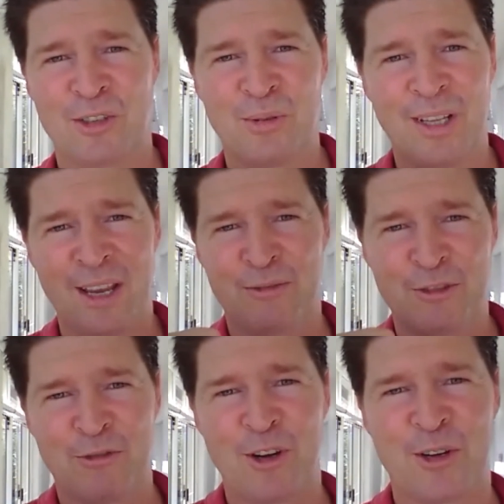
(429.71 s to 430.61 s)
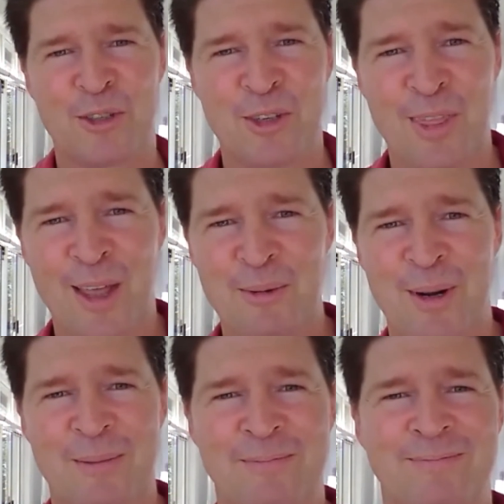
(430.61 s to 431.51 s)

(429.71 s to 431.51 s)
You really have to focus on that one.